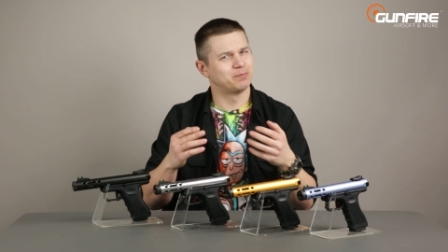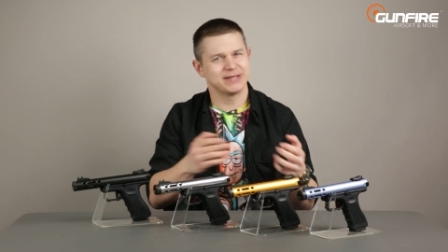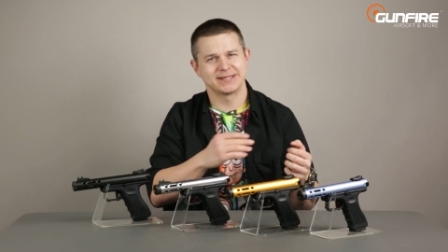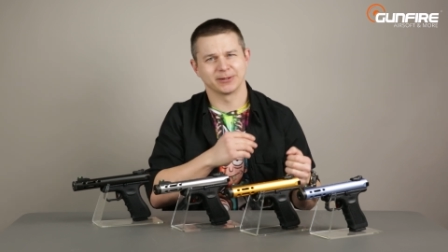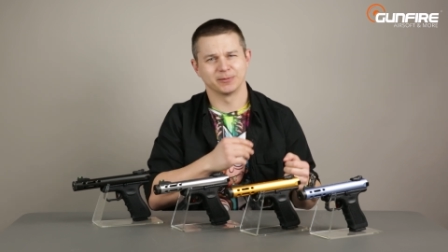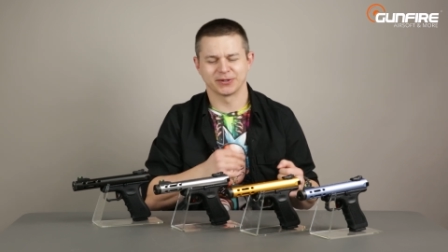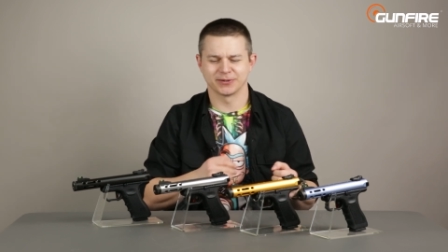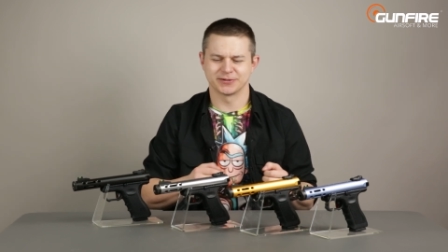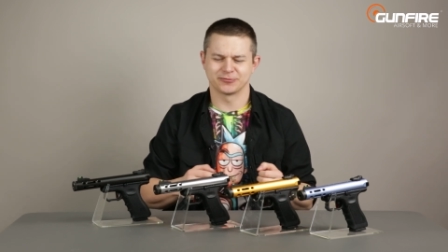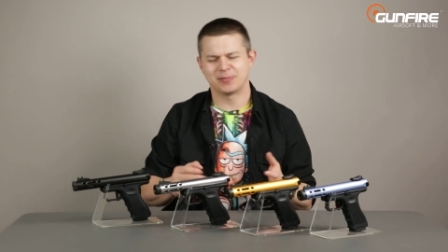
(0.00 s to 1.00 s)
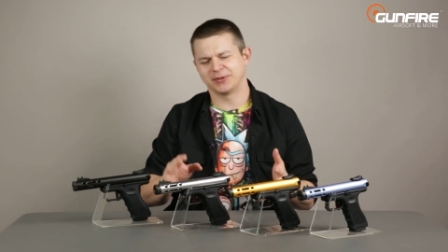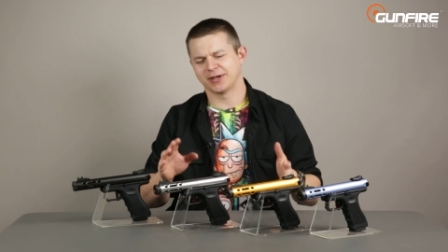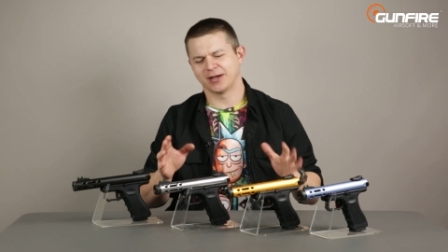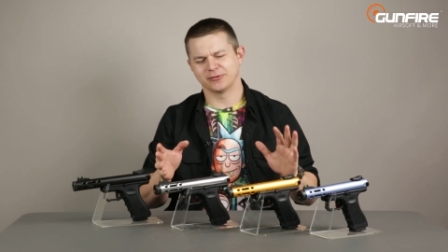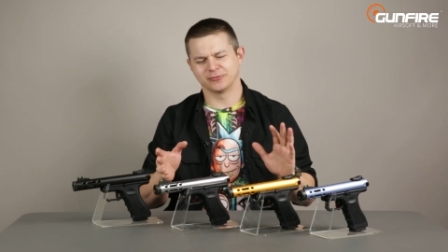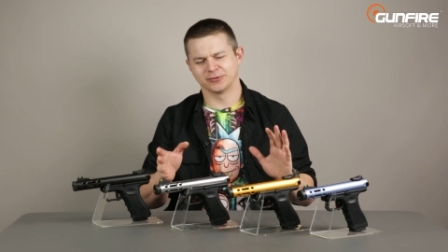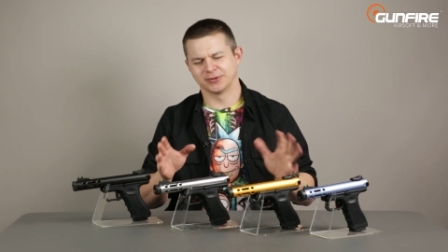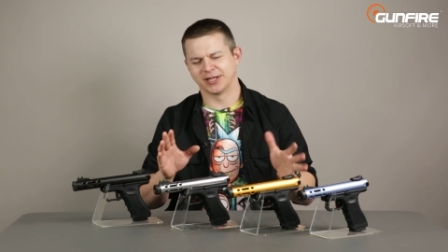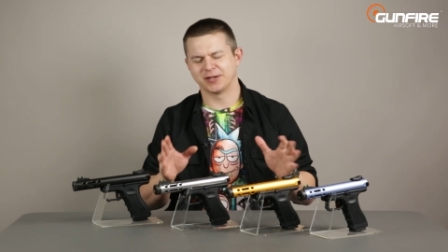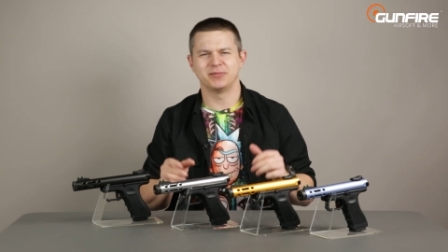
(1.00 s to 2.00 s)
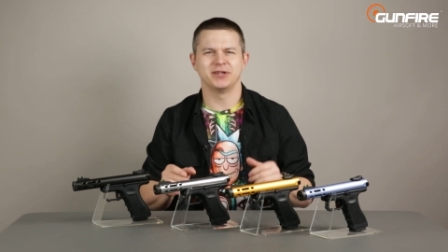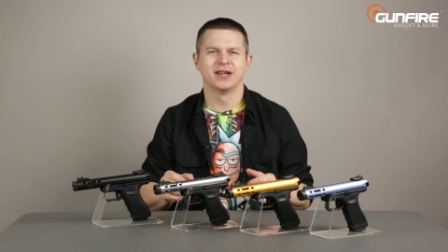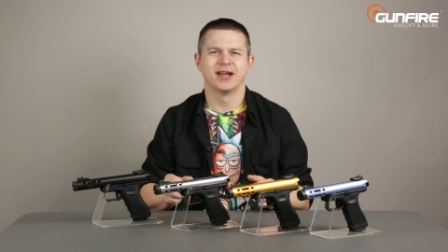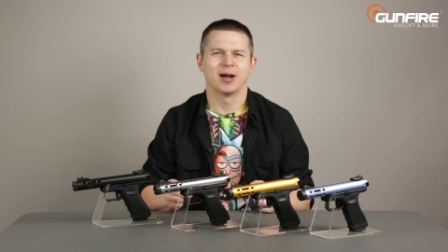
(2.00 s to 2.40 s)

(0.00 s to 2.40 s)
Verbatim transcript: pistol, because replica would not be